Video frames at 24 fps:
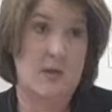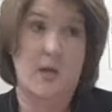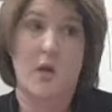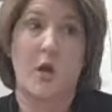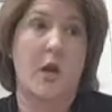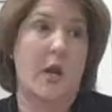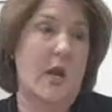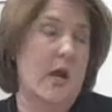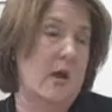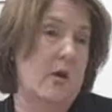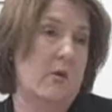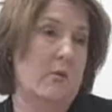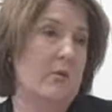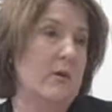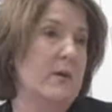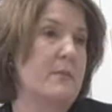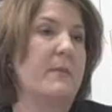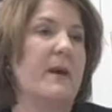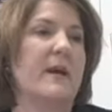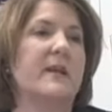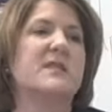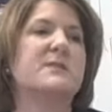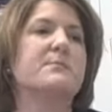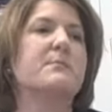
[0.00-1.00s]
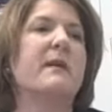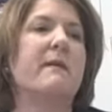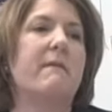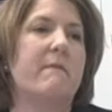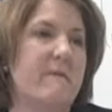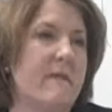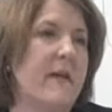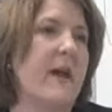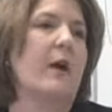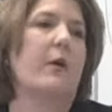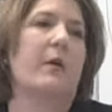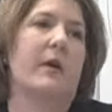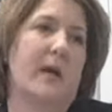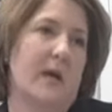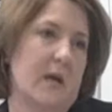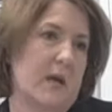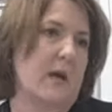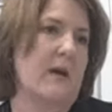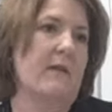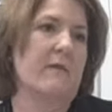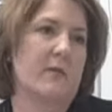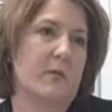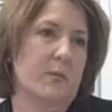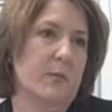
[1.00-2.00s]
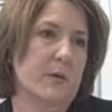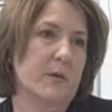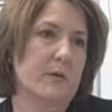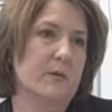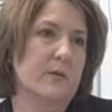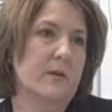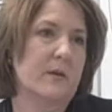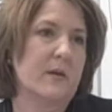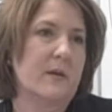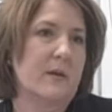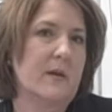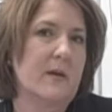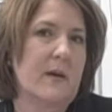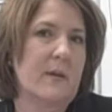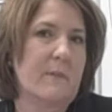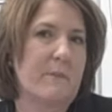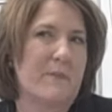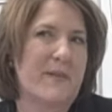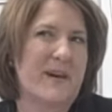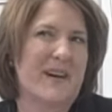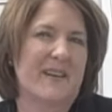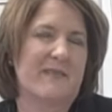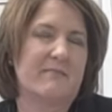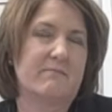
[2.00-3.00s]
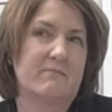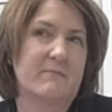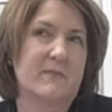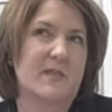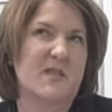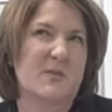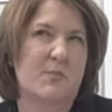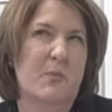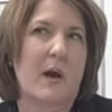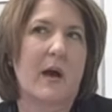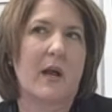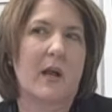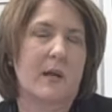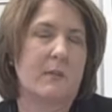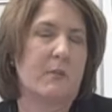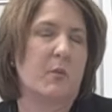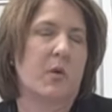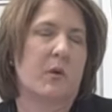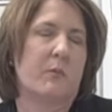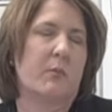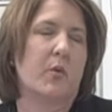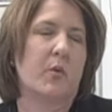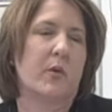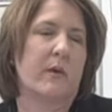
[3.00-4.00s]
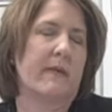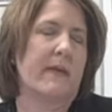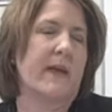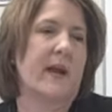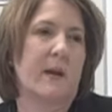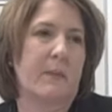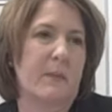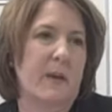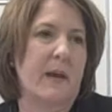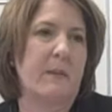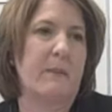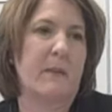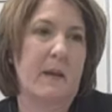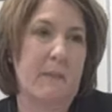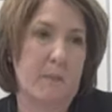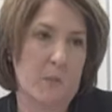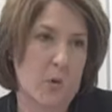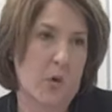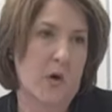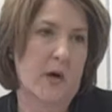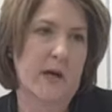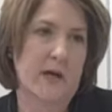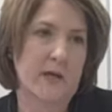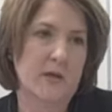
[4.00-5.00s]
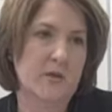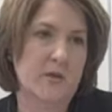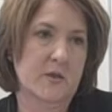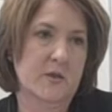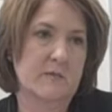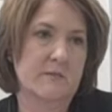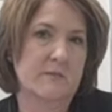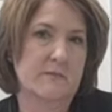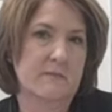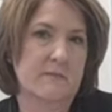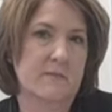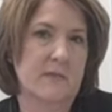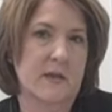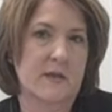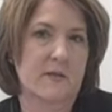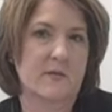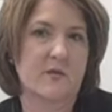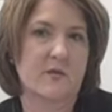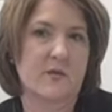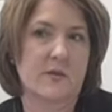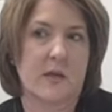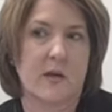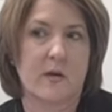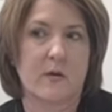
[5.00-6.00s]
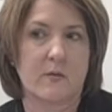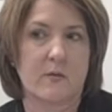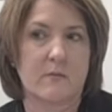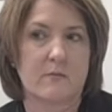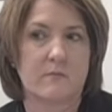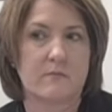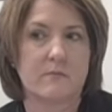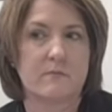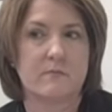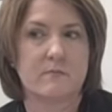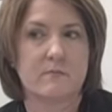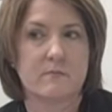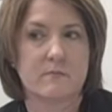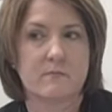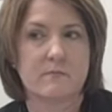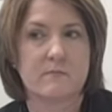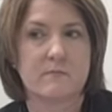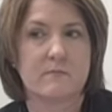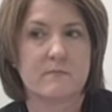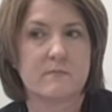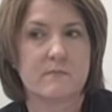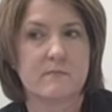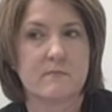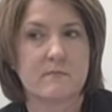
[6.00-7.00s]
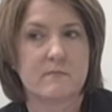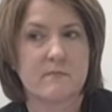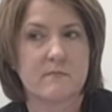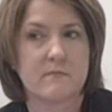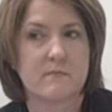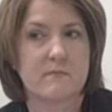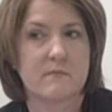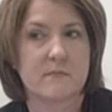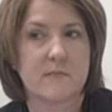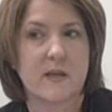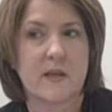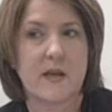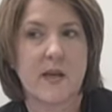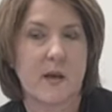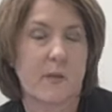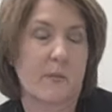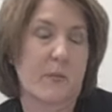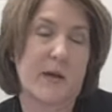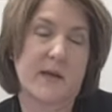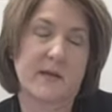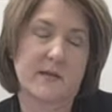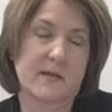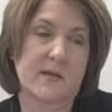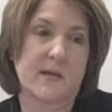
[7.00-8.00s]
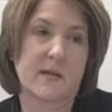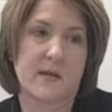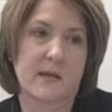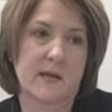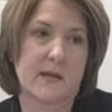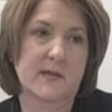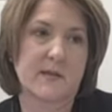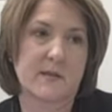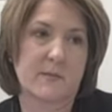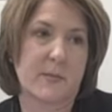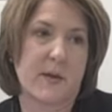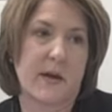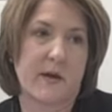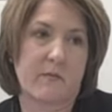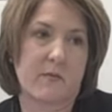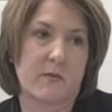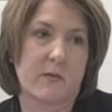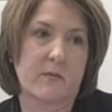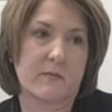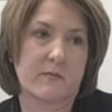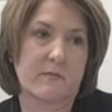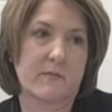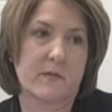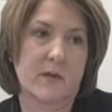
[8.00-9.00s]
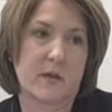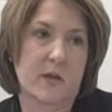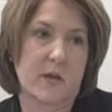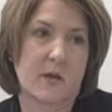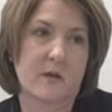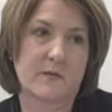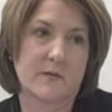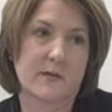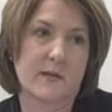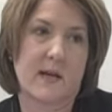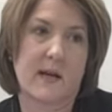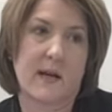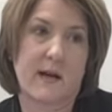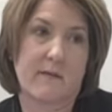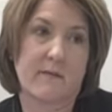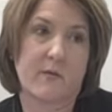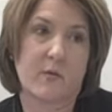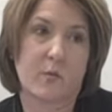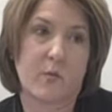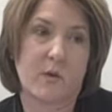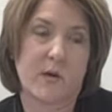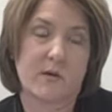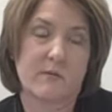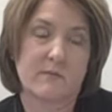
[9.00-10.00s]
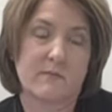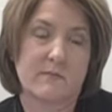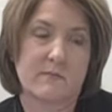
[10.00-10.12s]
No, it makes me very uncomfortable. But it's probably more important that I pay my mortgage, and so the campaign's going to get to pay for the clothes that I have to wear